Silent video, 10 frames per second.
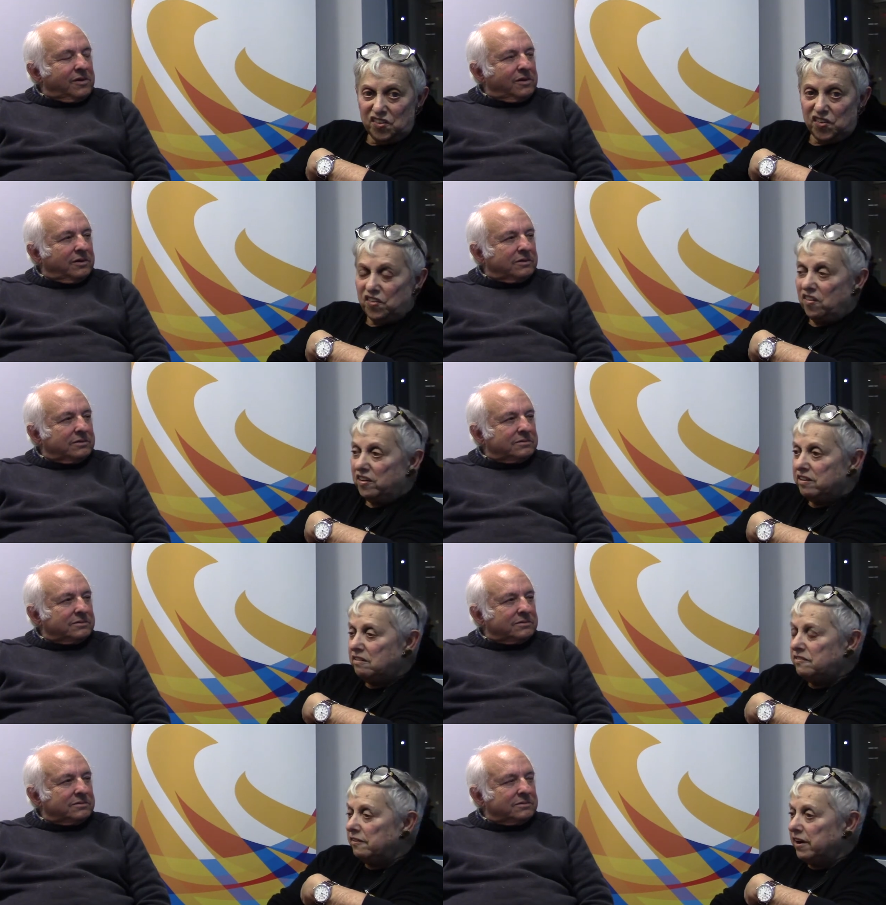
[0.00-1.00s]
Speaker 1: start
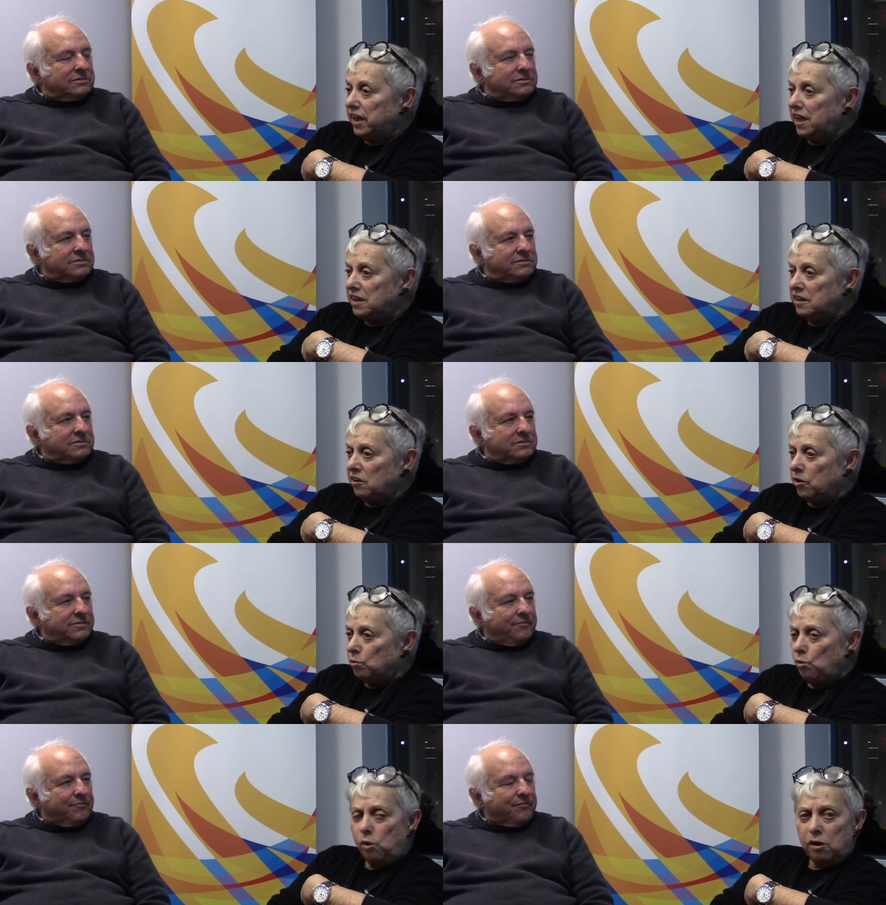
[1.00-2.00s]
over again in
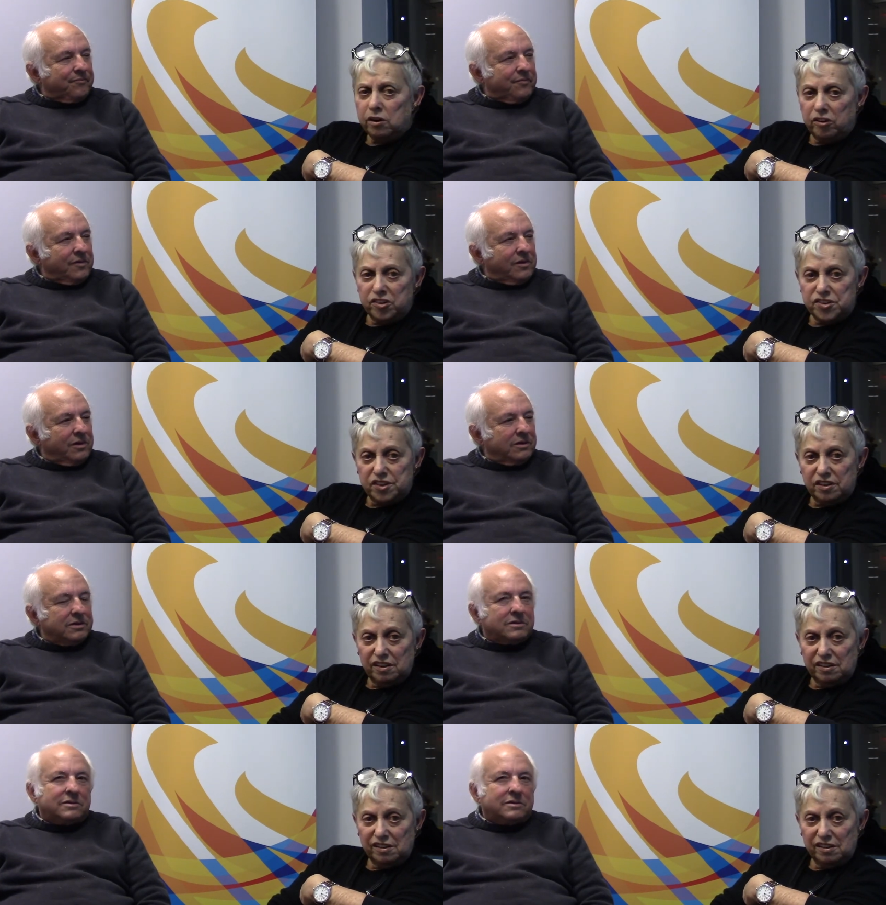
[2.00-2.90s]
our walkers